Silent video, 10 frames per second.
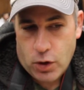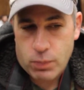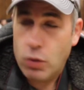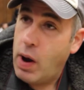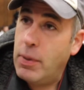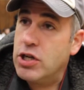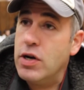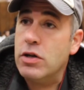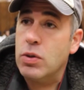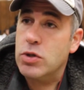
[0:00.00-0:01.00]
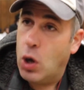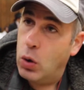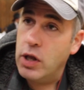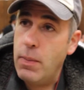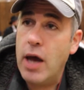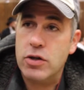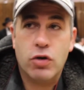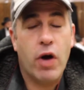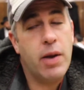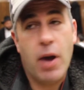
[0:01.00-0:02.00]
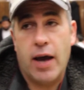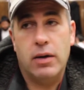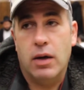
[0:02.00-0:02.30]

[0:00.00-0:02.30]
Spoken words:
But Rabbi Schneerson was a holy man. He was a great man.